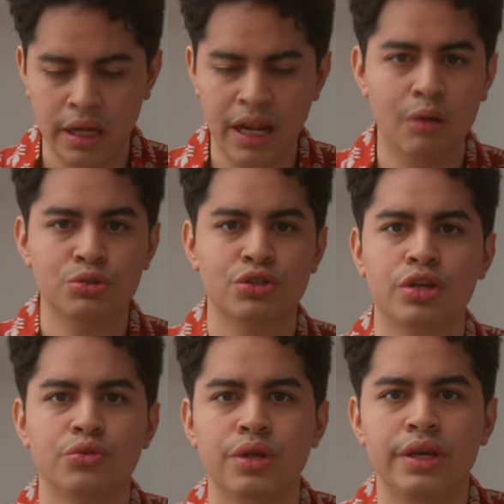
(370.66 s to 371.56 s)
And now I'm just
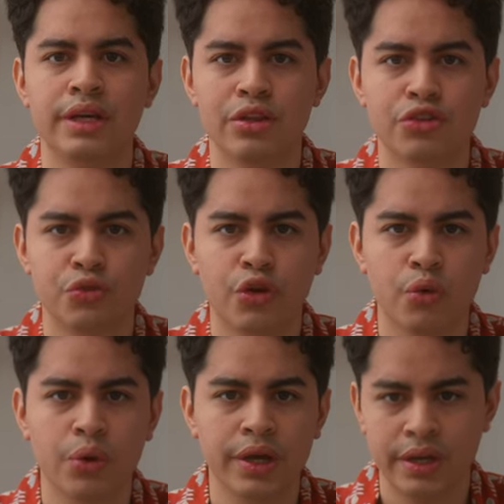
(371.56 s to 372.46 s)
gonna do the Helios real
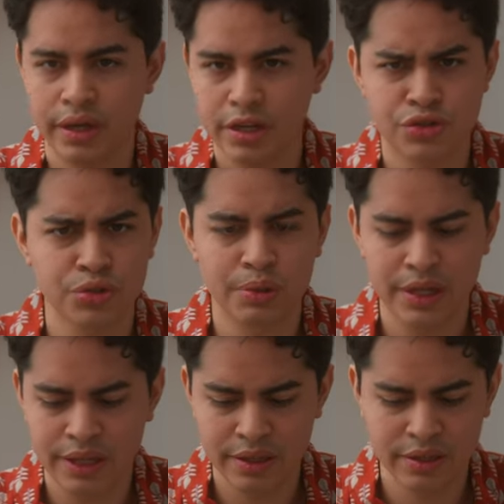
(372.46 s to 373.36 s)
quick. It should
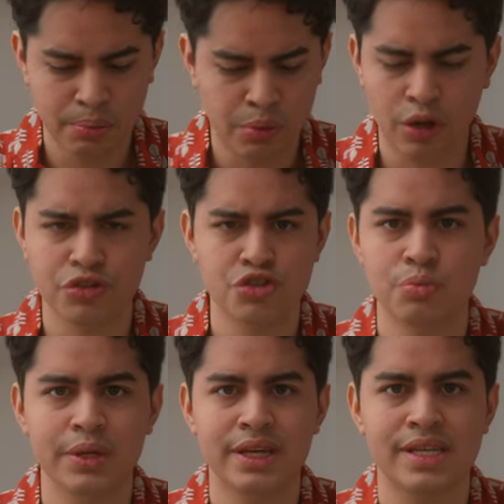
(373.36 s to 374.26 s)
be, the process
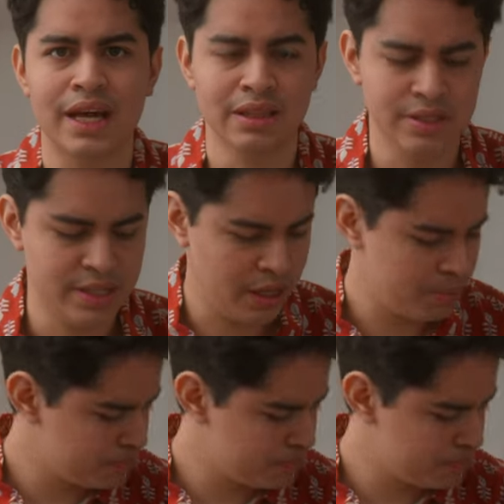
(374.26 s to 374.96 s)
should be exactly the same.